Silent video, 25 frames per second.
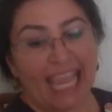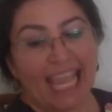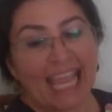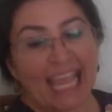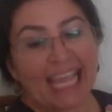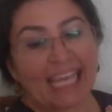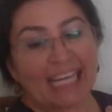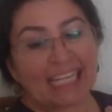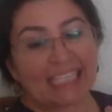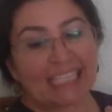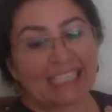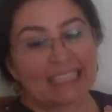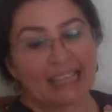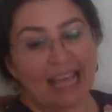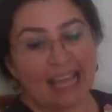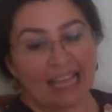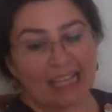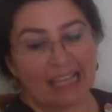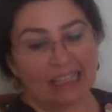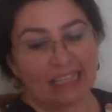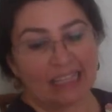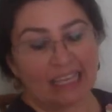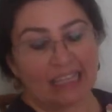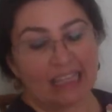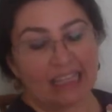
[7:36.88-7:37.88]
It is
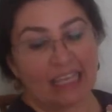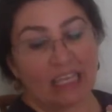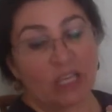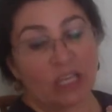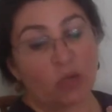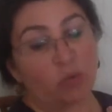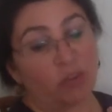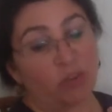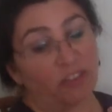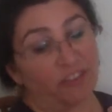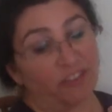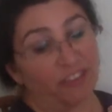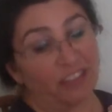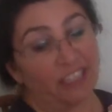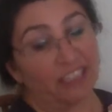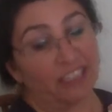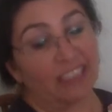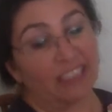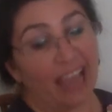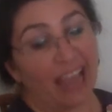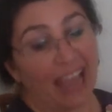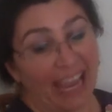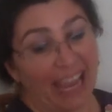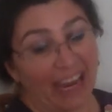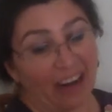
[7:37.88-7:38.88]
likely that you will feel
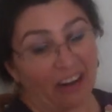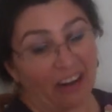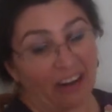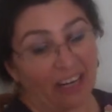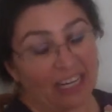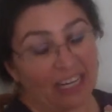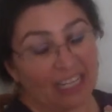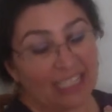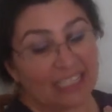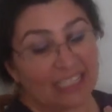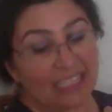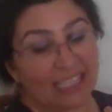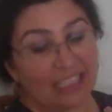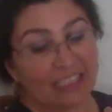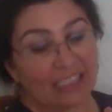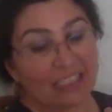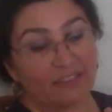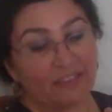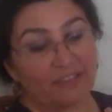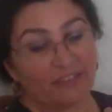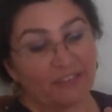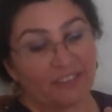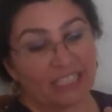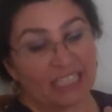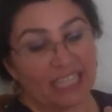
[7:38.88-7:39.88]
tired and a sense
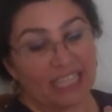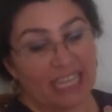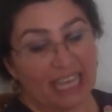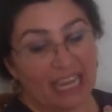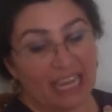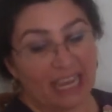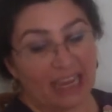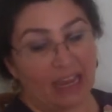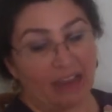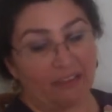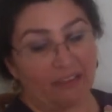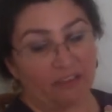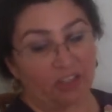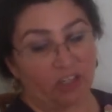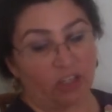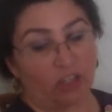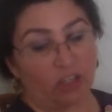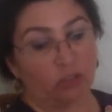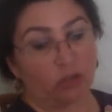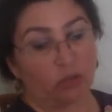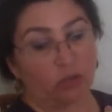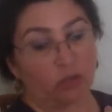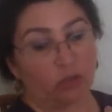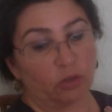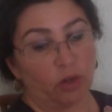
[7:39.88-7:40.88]
of fatigue after your
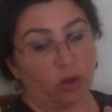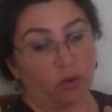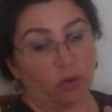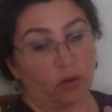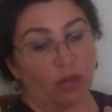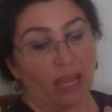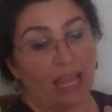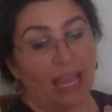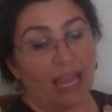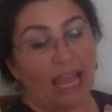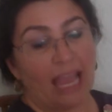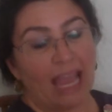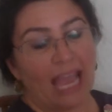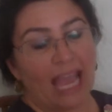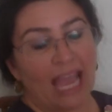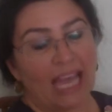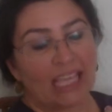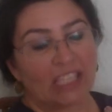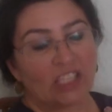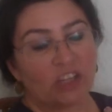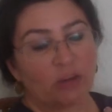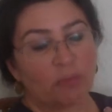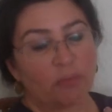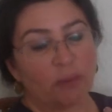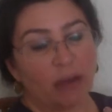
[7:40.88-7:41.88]
stroke,
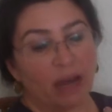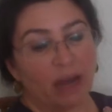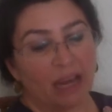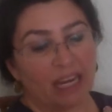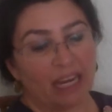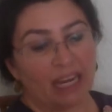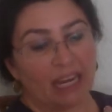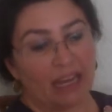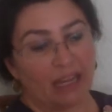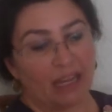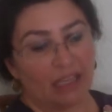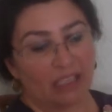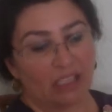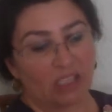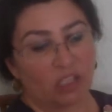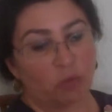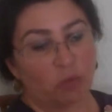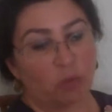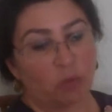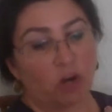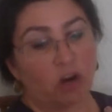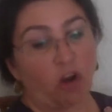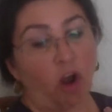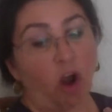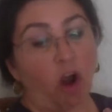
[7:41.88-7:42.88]
as your body has to
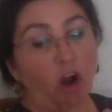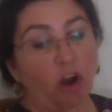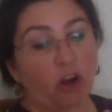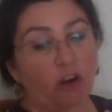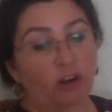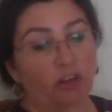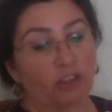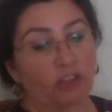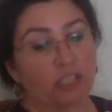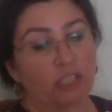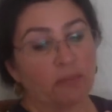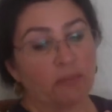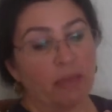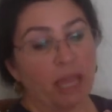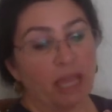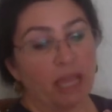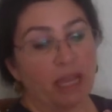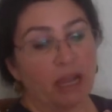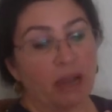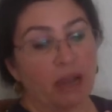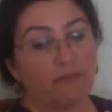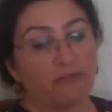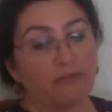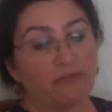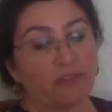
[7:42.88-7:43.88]
work harder to make
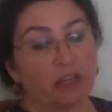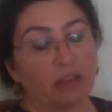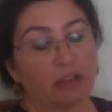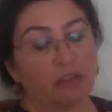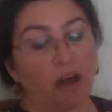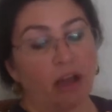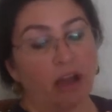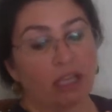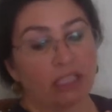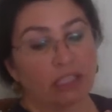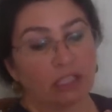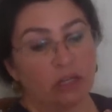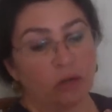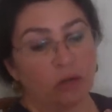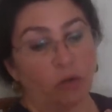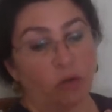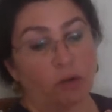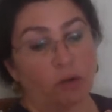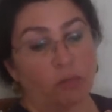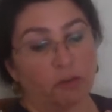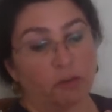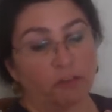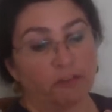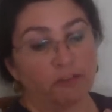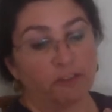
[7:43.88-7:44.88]
up for a loss in
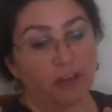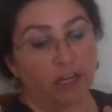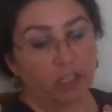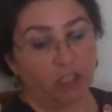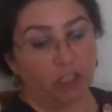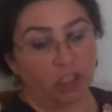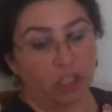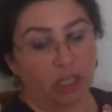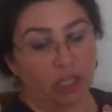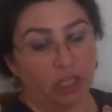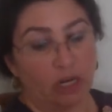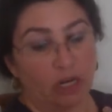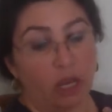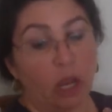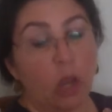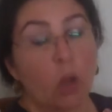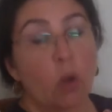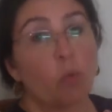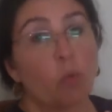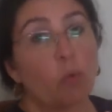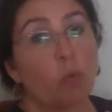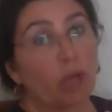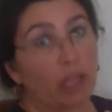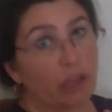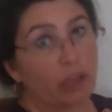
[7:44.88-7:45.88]
normal function
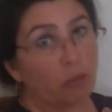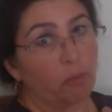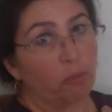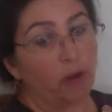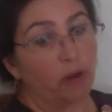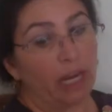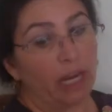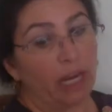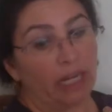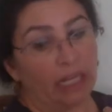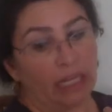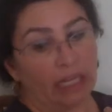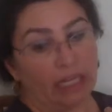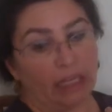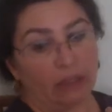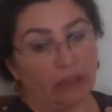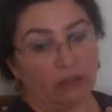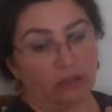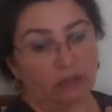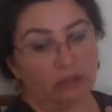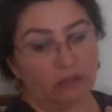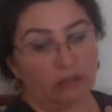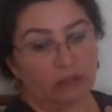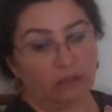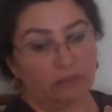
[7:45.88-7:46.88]
while your brain
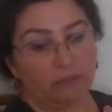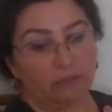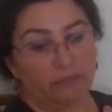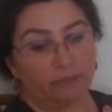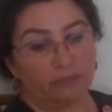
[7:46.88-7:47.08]
heals.